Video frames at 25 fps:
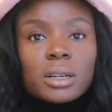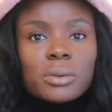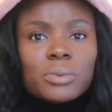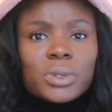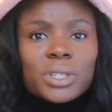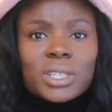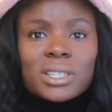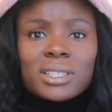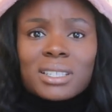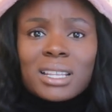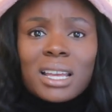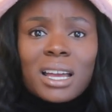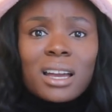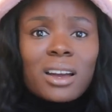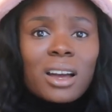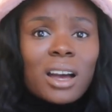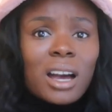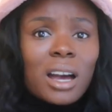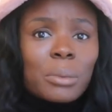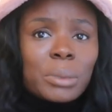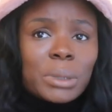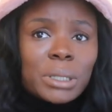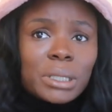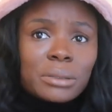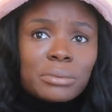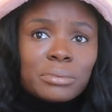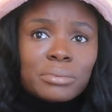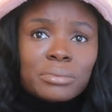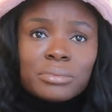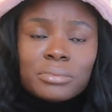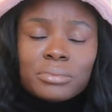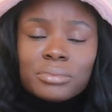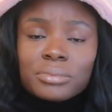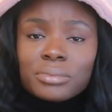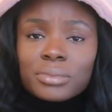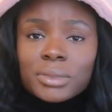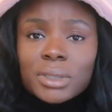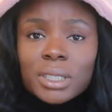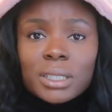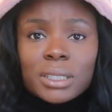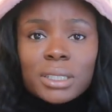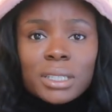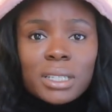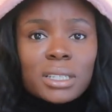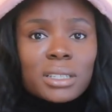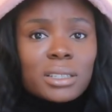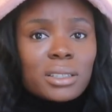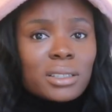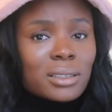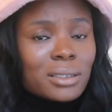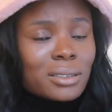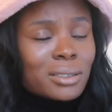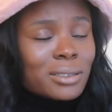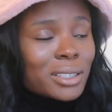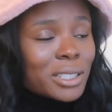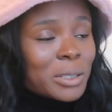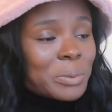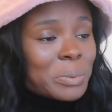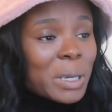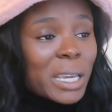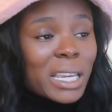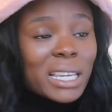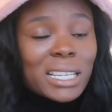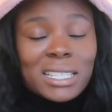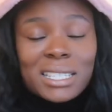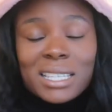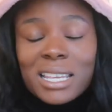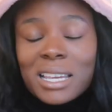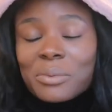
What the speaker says: which is not common in this space.